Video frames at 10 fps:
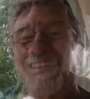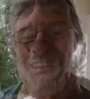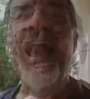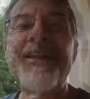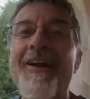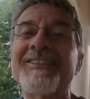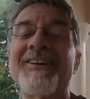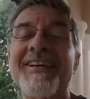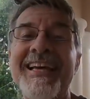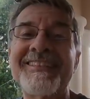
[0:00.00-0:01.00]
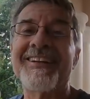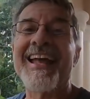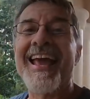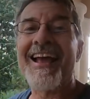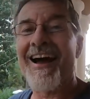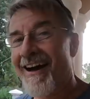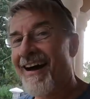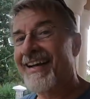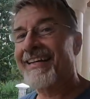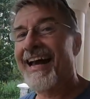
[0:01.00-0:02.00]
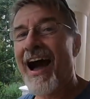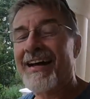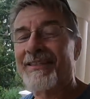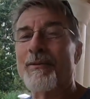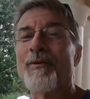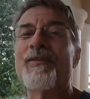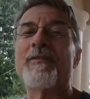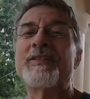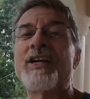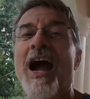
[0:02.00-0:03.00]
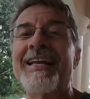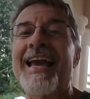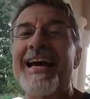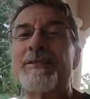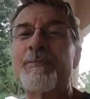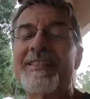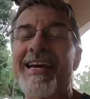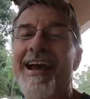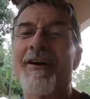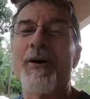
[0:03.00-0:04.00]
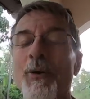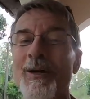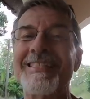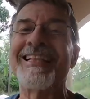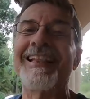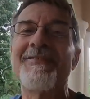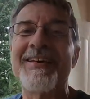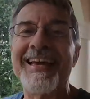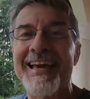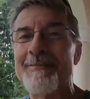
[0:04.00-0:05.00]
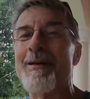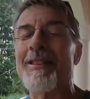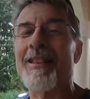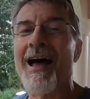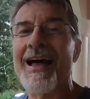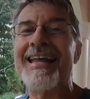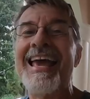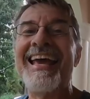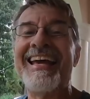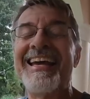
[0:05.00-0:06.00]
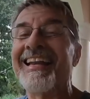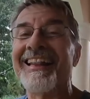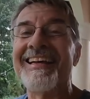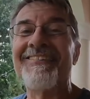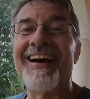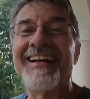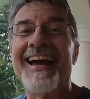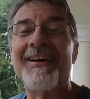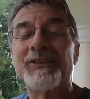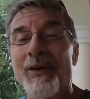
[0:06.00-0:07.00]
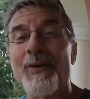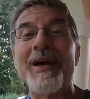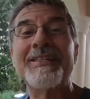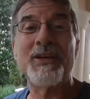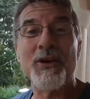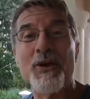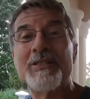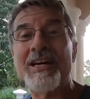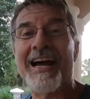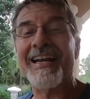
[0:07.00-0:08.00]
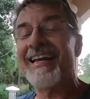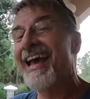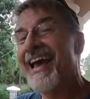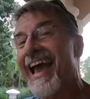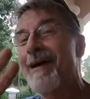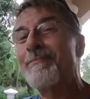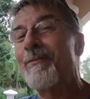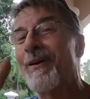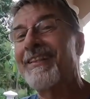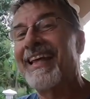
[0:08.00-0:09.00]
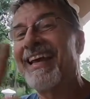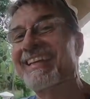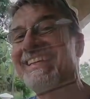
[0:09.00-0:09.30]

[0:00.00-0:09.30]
And also yesterday on October 5th, Johnny Espatero, who is living in Milan, Italy right now. So anyway, to you, Johnny, happy birthday.